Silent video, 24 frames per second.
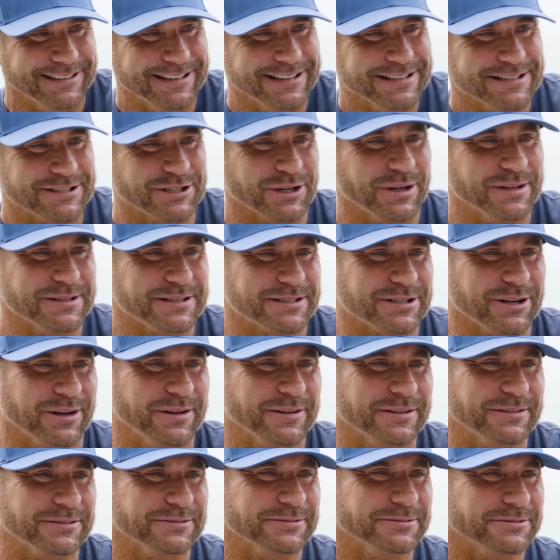Oh, no, so, I,
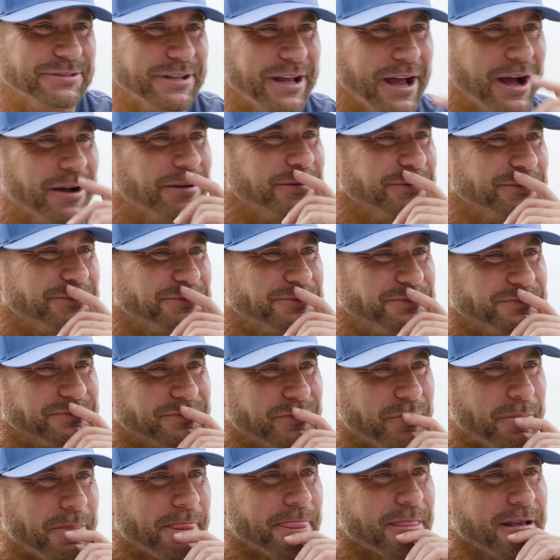I, so, yeah, yeah. I, the point
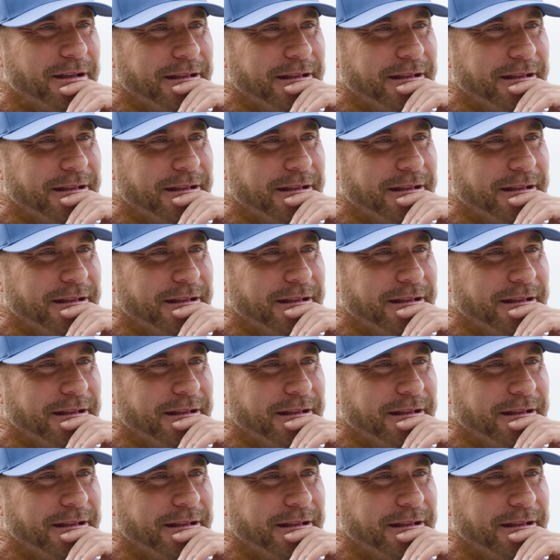I left